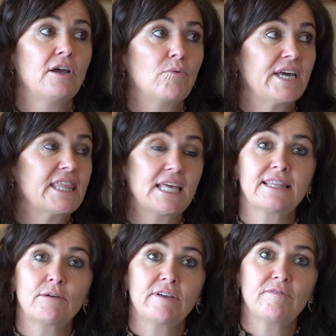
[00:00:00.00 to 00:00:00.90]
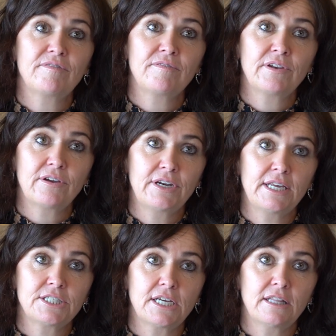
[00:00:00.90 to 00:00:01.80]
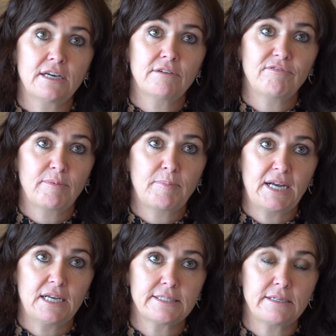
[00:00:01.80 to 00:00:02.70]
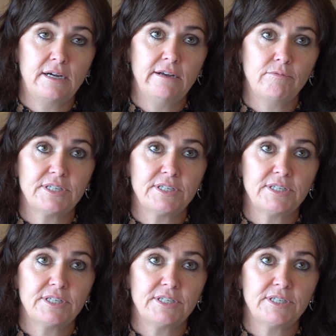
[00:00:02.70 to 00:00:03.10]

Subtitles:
We think that we've known each other from a past life.